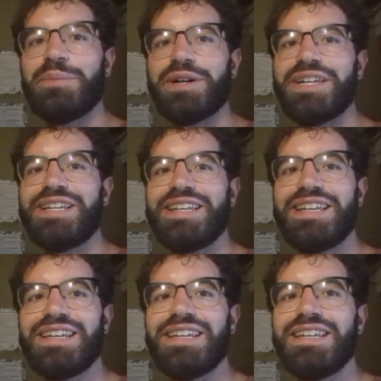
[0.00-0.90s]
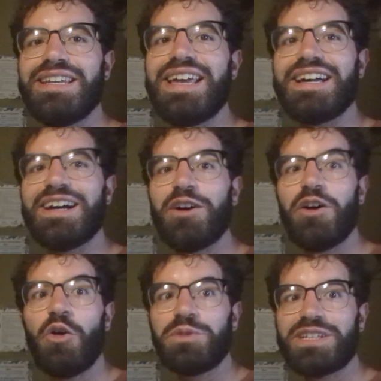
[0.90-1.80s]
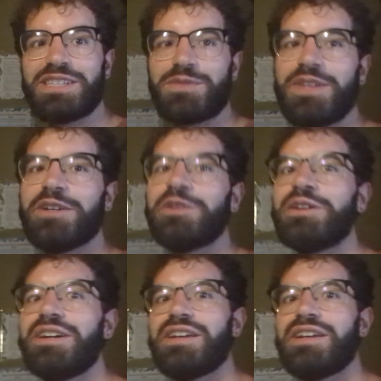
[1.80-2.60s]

But yeah, hope you like this video.